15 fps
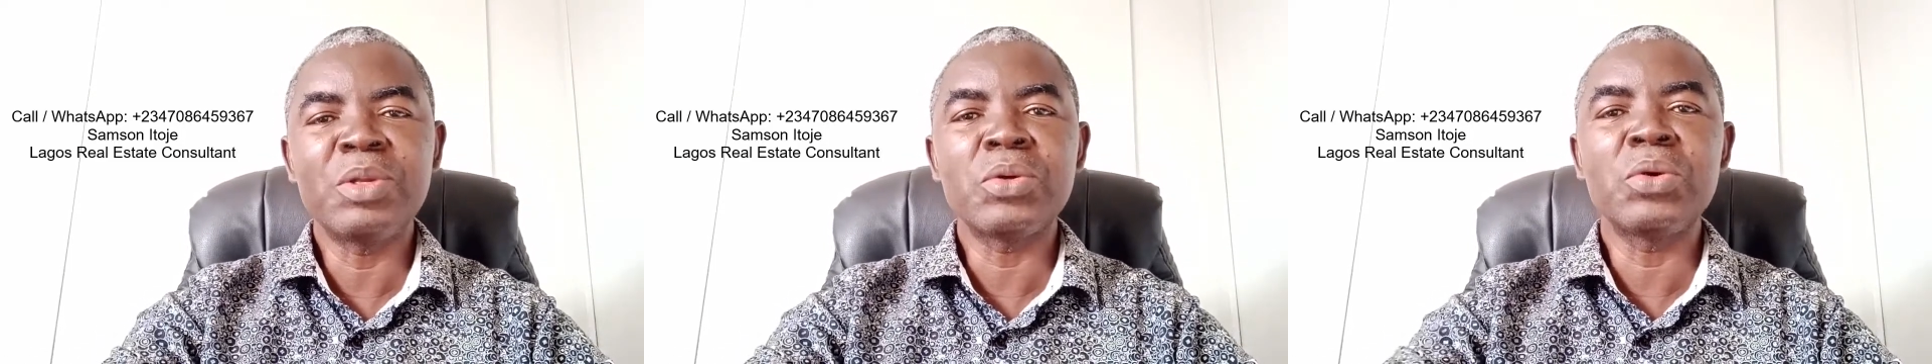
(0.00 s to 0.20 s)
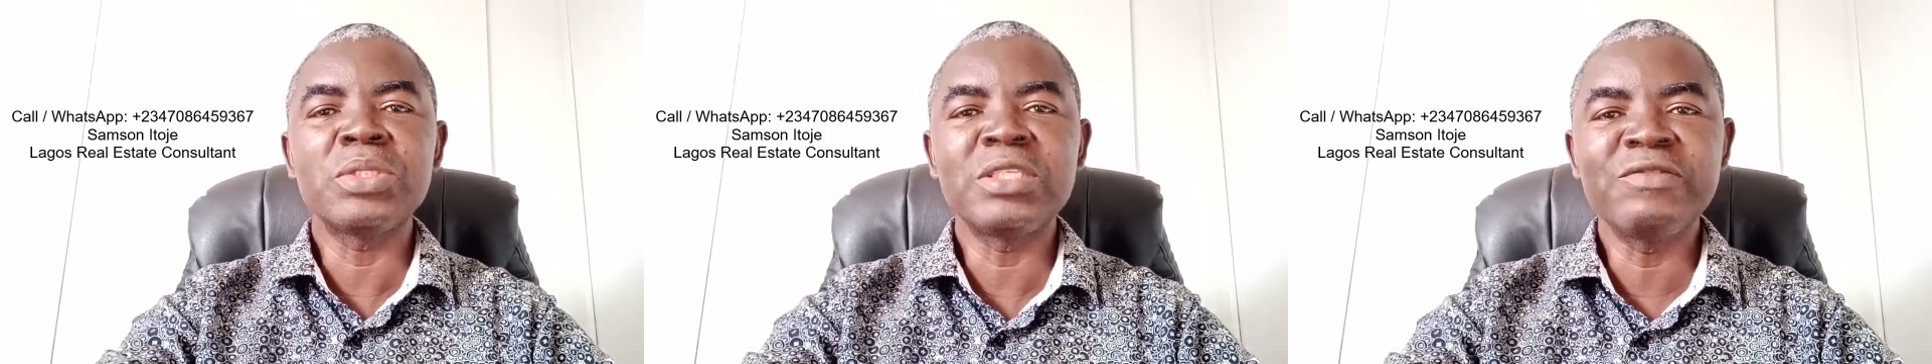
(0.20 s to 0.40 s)

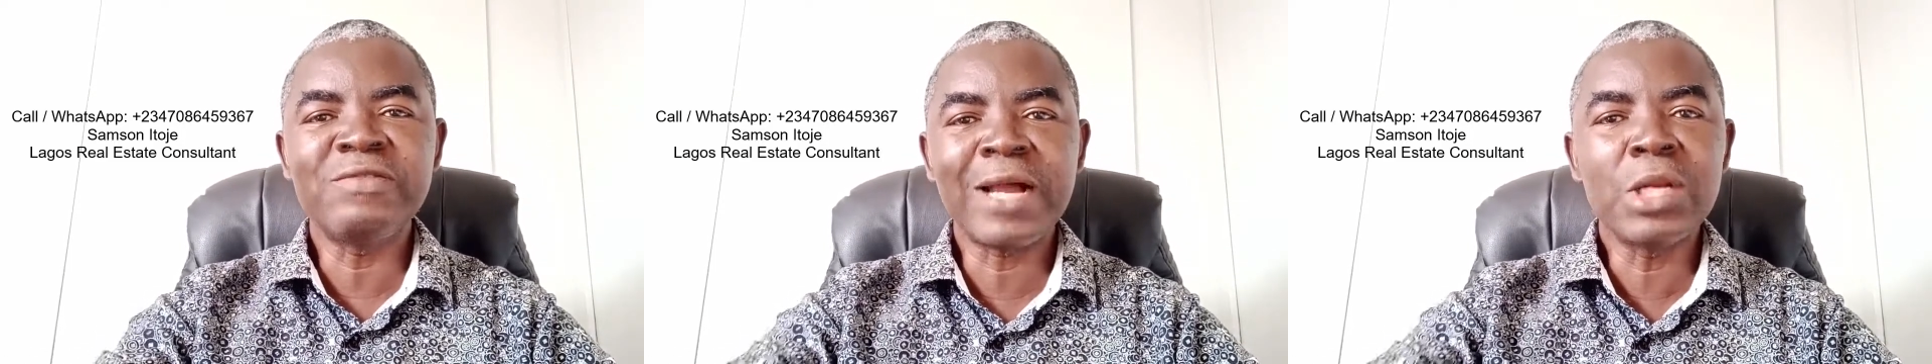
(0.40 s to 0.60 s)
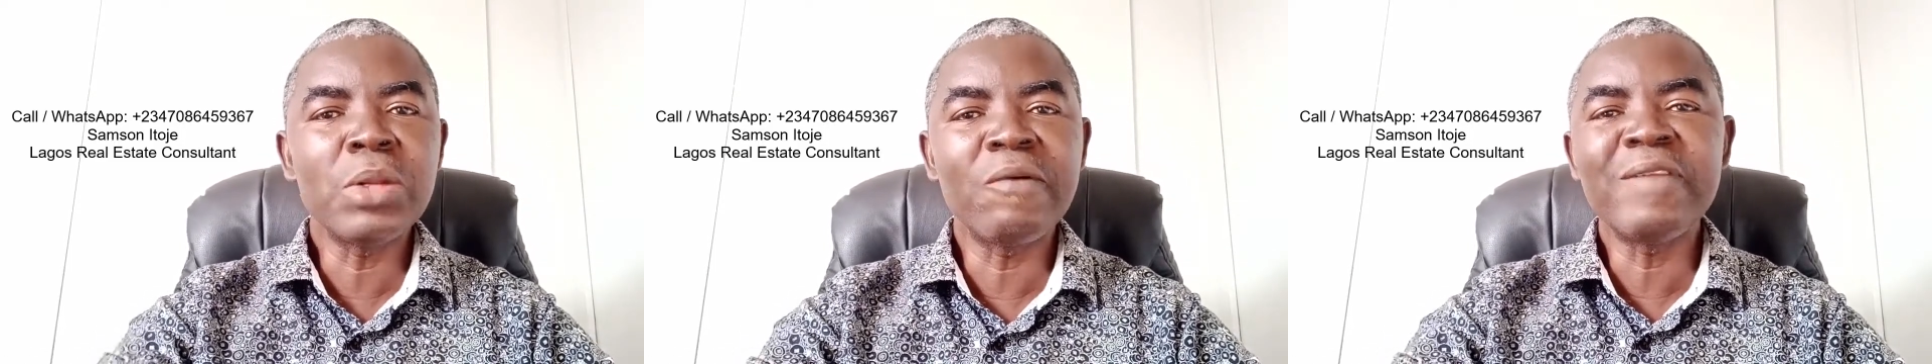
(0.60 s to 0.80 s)
because the
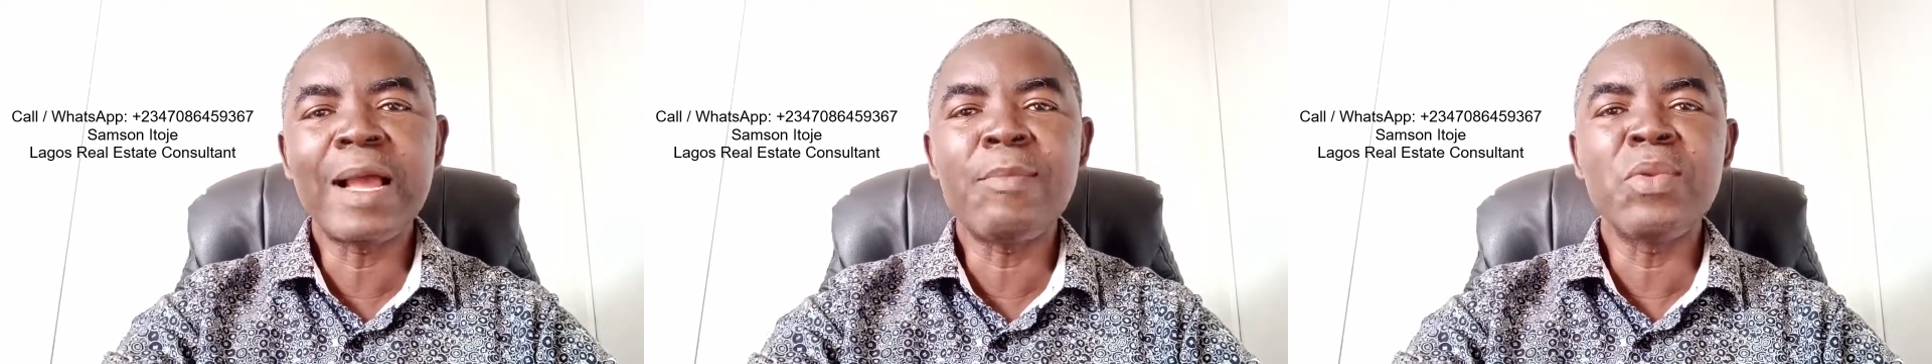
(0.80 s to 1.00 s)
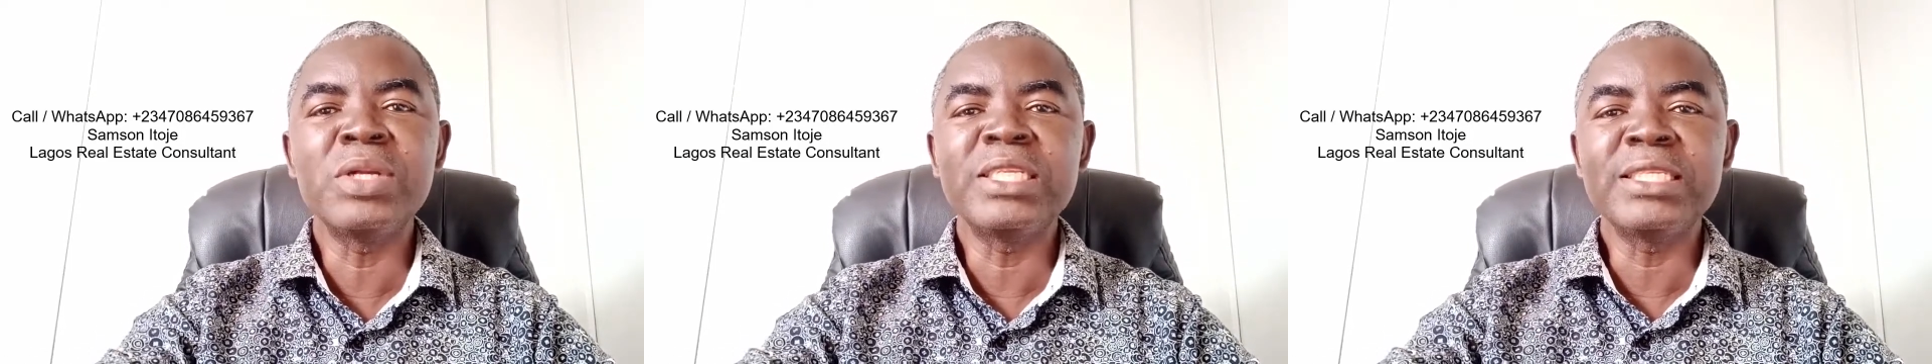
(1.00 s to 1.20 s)
value of
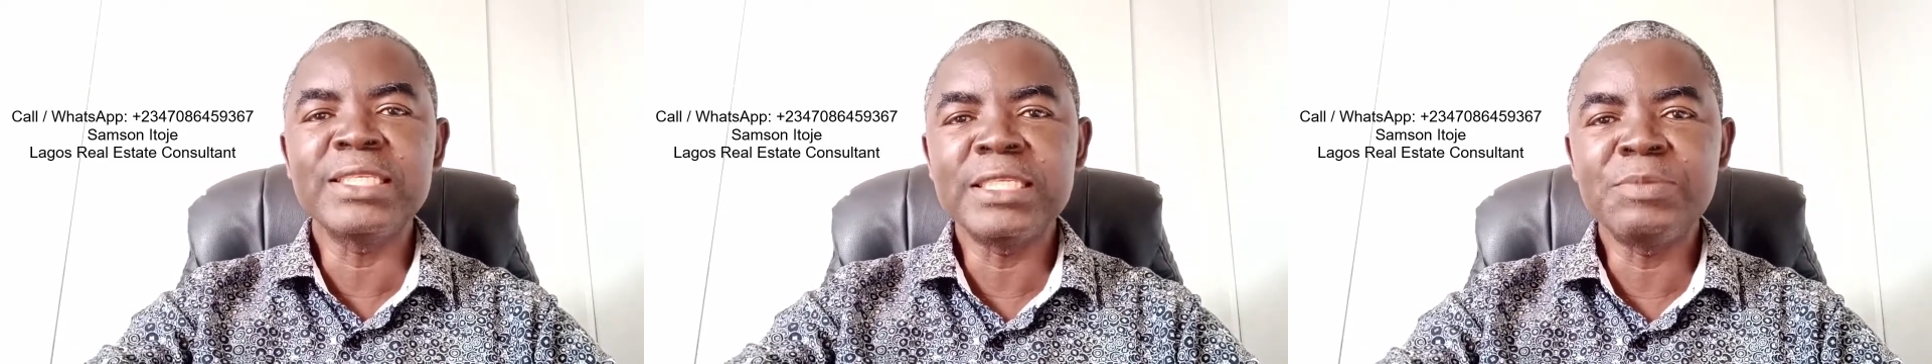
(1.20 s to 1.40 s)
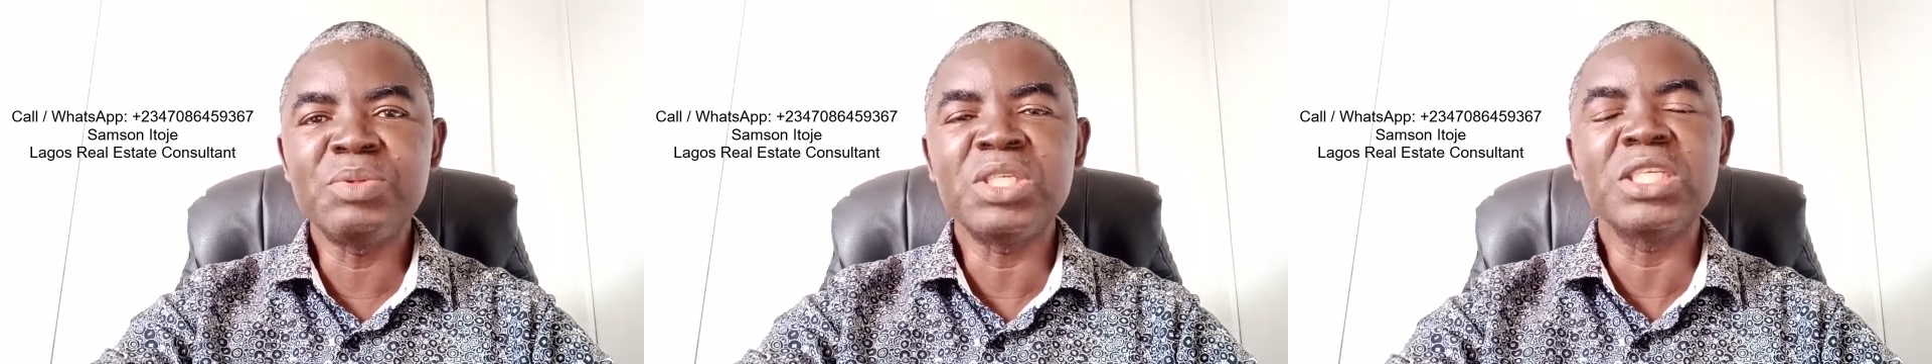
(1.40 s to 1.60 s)
that money
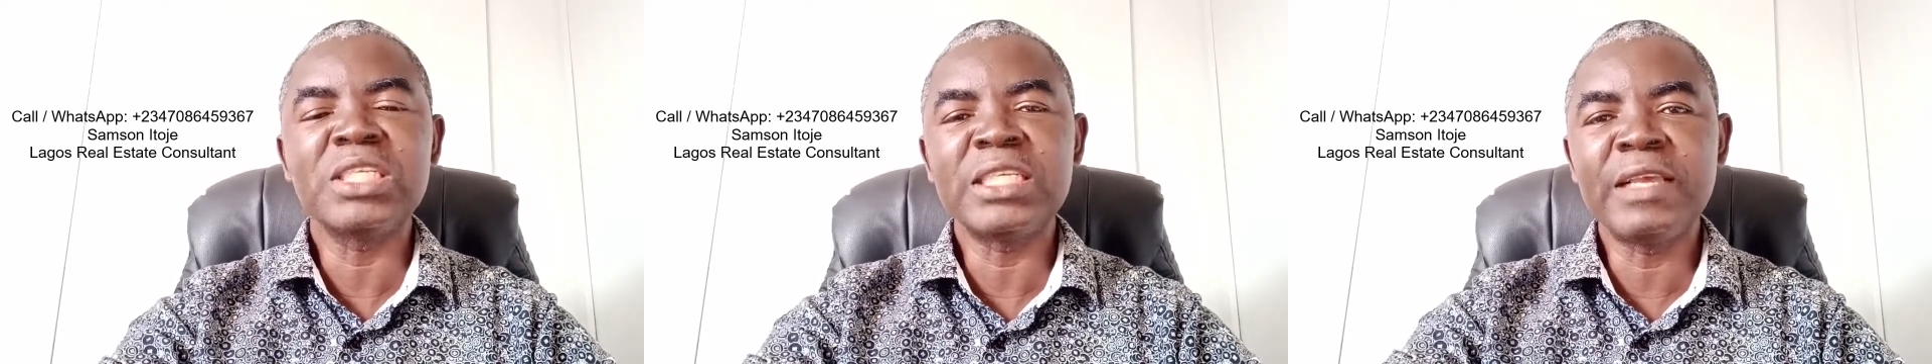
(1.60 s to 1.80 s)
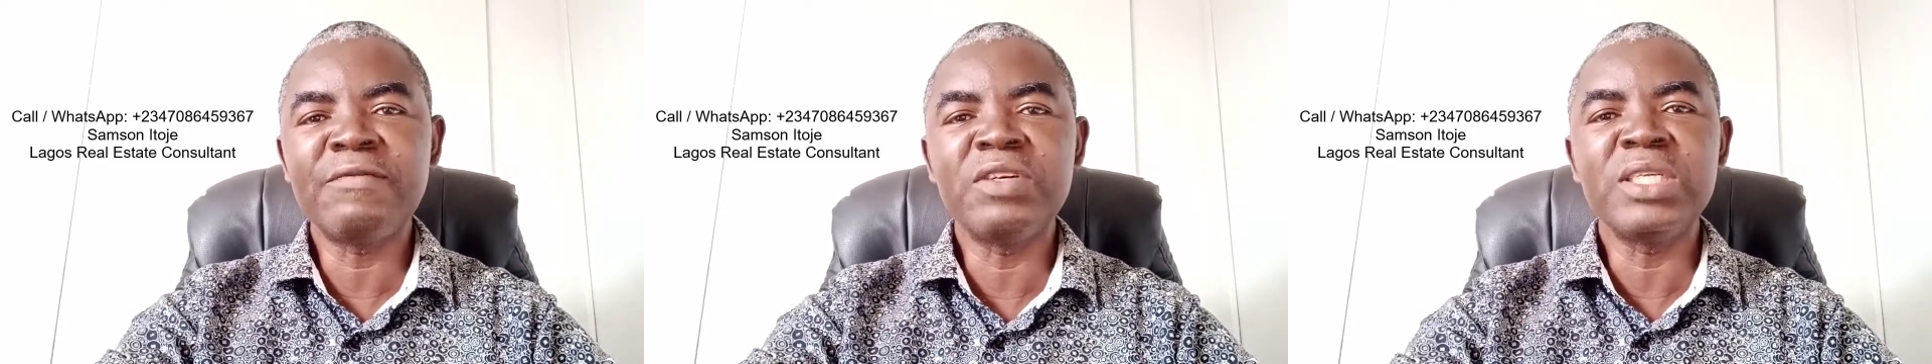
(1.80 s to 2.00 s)
is
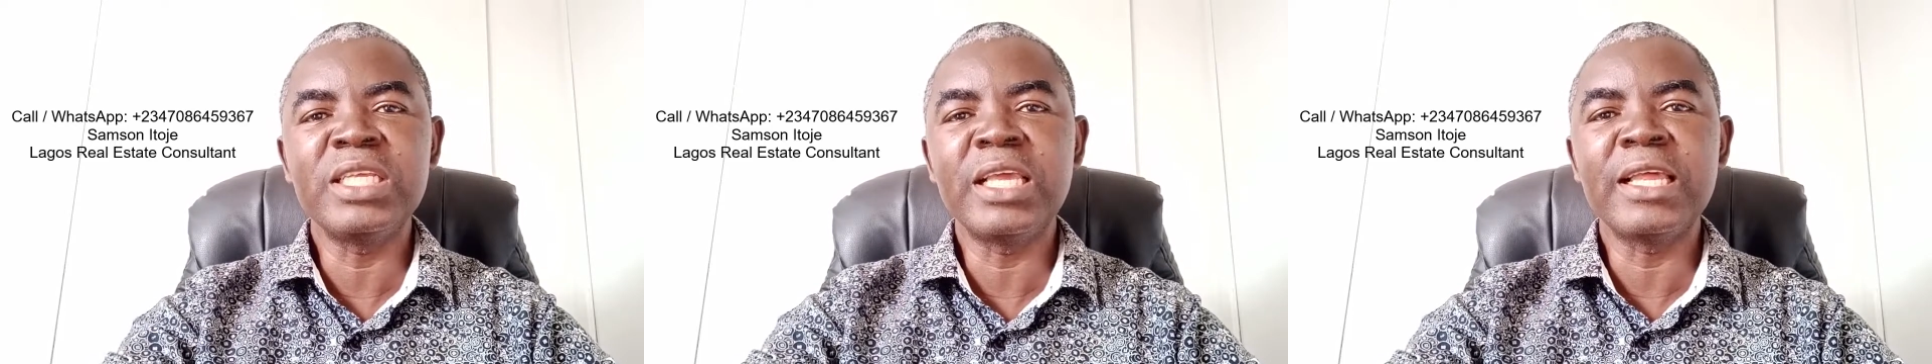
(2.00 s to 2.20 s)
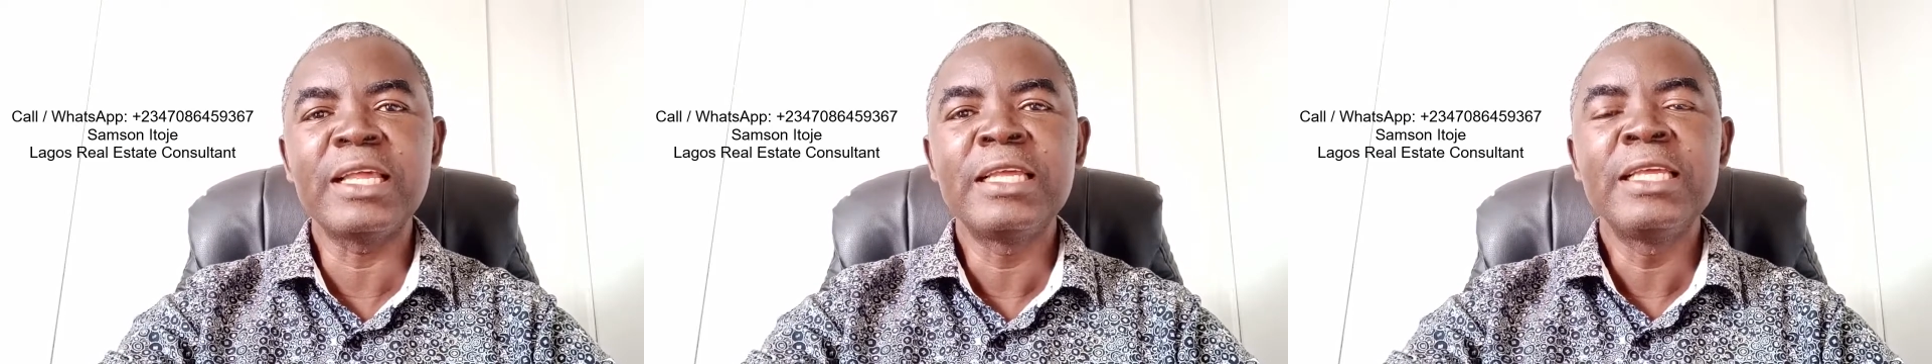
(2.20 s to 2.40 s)
depreciating every
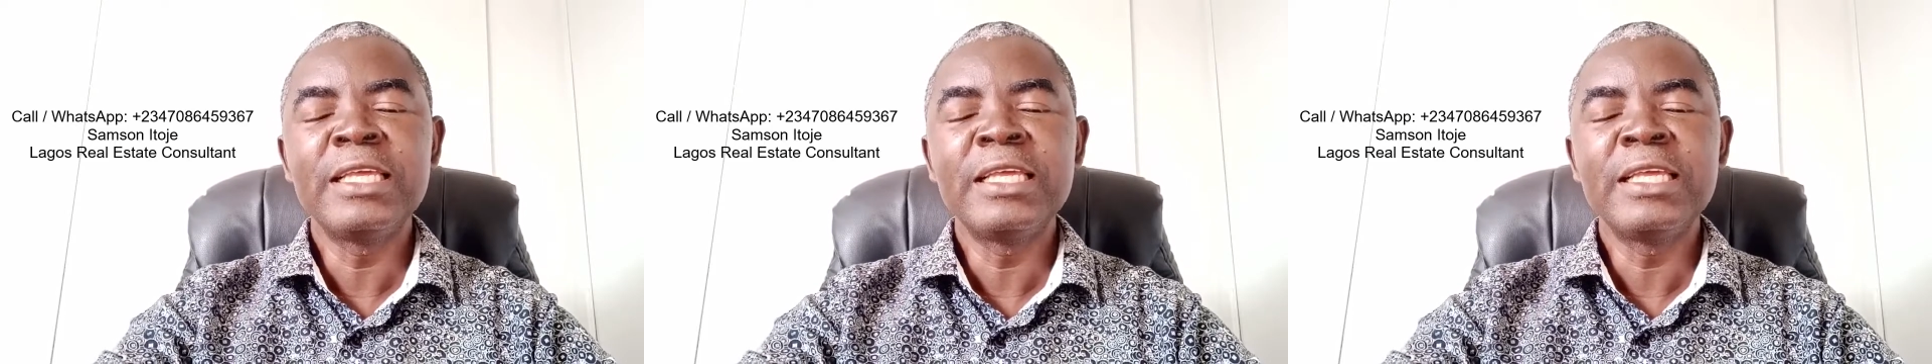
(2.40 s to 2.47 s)
year.